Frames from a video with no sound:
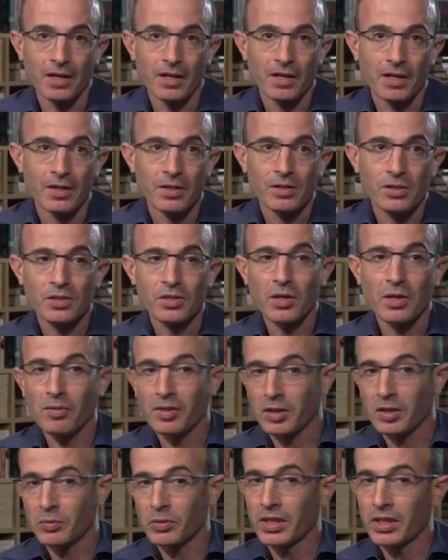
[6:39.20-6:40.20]
so
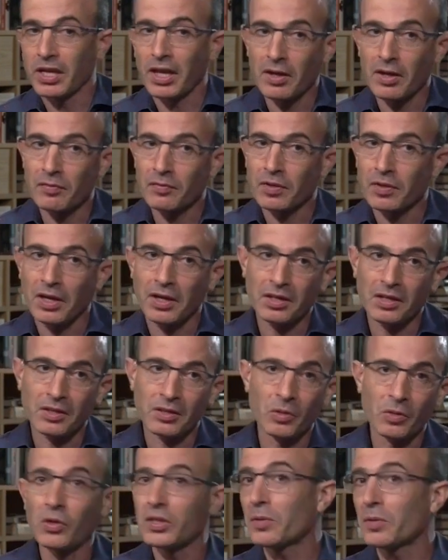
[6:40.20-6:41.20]
that we'll have a
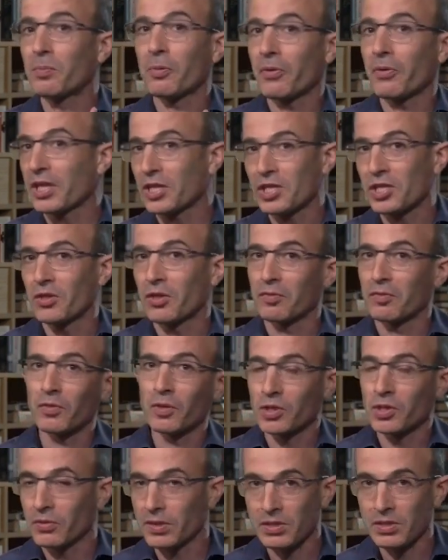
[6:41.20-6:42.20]
good impression on
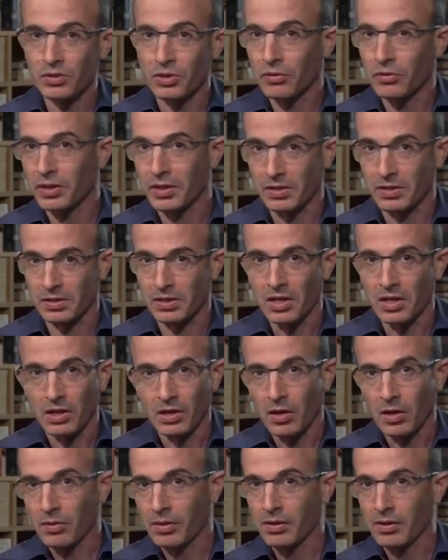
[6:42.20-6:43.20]
future historians,
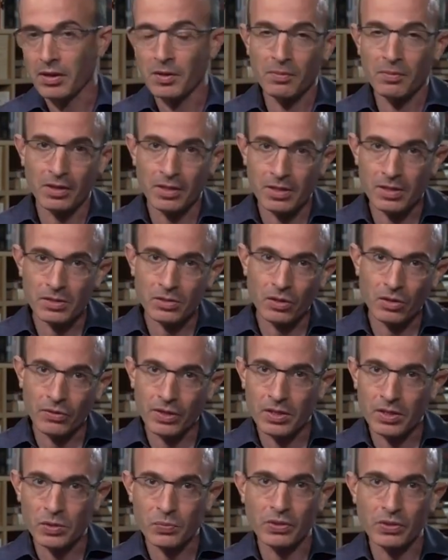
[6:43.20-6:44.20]
or that the
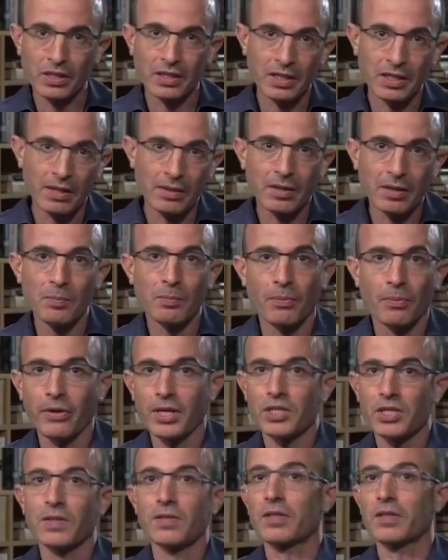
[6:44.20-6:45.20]
historians will get the
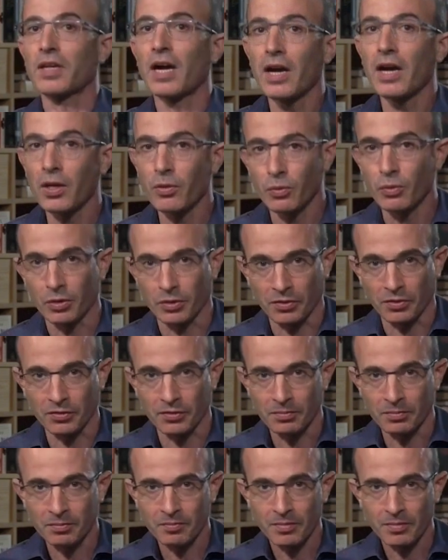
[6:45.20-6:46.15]
impressions that I want.